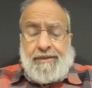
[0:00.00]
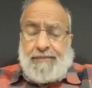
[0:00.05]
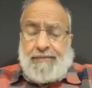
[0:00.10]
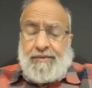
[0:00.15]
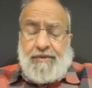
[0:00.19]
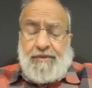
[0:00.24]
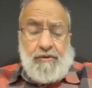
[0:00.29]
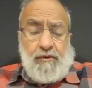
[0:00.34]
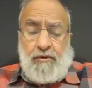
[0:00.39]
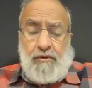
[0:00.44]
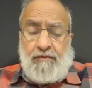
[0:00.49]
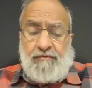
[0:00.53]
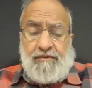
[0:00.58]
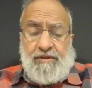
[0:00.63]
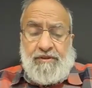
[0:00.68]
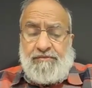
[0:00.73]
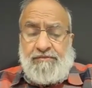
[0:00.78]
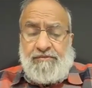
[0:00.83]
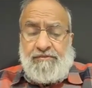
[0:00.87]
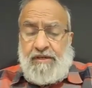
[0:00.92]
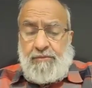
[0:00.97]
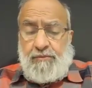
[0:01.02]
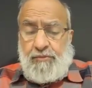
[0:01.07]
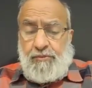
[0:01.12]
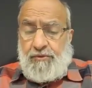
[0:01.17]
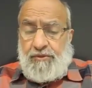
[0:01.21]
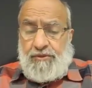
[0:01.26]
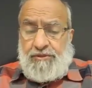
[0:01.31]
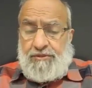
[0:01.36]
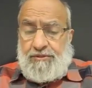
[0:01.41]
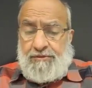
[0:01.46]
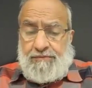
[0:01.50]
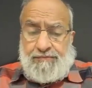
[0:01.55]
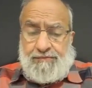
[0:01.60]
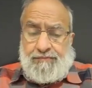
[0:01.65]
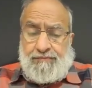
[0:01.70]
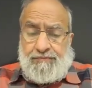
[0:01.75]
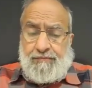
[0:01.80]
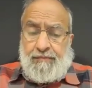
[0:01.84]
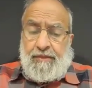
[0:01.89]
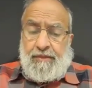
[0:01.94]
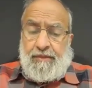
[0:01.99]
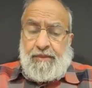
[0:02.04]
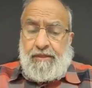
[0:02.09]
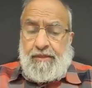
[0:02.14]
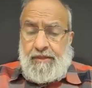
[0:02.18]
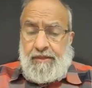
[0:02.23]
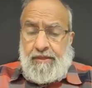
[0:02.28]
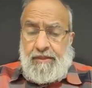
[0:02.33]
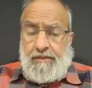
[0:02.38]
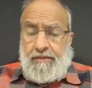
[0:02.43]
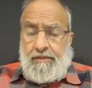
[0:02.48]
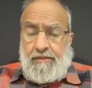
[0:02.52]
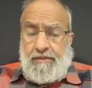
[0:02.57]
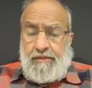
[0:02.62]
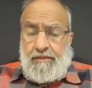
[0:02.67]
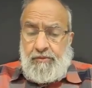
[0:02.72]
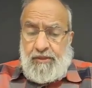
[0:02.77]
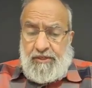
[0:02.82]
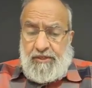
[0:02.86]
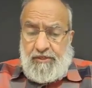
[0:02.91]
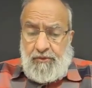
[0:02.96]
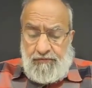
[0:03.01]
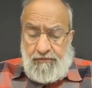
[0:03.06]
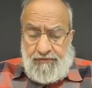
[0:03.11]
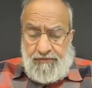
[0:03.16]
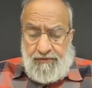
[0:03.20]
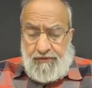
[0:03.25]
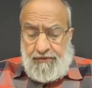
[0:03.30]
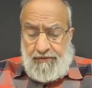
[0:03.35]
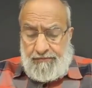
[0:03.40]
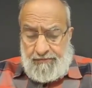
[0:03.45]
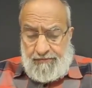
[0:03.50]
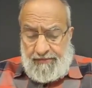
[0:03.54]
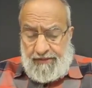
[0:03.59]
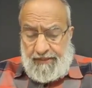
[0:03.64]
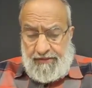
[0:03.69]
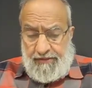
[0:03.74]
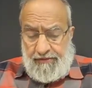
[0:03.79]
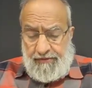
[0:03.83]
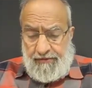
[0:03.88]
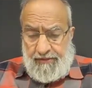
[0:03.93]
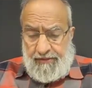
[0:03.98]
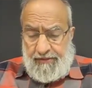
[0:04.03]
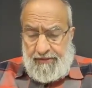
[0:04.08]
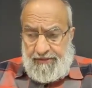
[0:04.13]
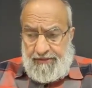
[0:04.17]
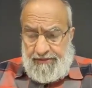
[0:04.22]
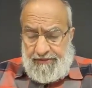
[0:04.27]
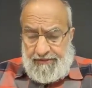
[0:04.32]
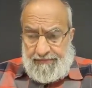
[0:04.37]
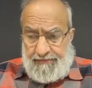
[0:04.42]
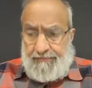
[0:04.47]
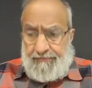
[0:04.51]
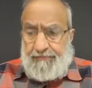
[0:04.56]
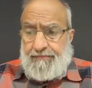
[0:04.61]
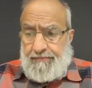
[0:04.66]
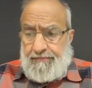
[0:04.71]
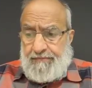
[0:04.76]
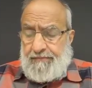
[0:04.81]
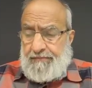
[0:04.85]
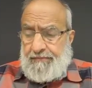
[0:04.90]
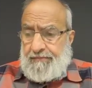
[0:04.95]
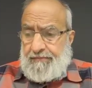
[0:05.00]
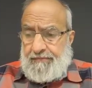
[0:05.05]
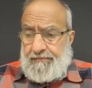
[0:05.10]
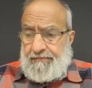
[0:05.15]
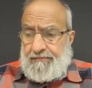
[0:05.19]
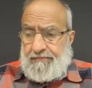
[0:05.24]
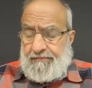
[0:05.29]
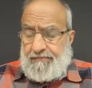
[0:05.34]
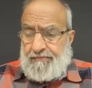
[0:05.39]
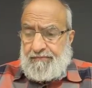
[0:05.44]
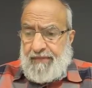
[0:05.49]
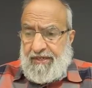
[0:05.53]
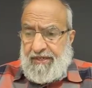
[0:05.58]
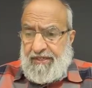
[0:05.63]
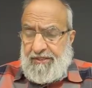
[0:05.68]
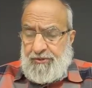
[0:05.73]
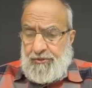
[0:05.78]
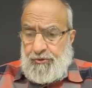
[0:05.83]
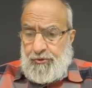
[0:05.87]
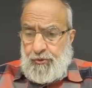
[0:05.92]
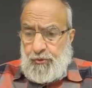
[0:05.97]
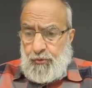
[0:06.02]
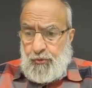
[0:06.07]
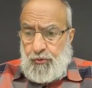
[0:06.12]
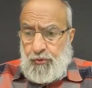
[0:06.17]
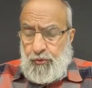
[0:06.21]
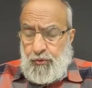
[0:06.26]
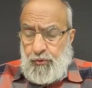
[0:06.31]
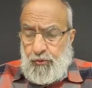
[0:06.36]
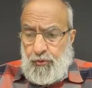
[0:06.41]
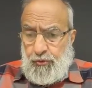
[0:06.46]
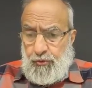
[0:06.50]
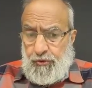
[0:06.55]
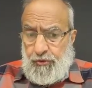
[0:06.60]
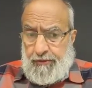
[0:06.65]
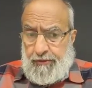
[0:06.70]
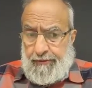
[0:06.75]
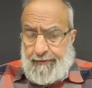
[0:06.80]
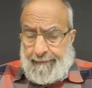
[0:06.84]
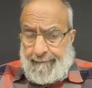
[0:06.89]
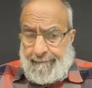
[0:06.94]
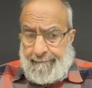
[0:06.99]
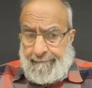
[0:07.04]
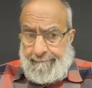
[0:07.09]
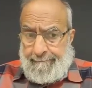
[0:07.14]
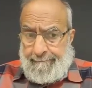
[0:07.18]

I mean, they're all very valid points. And quite often, hatred is based on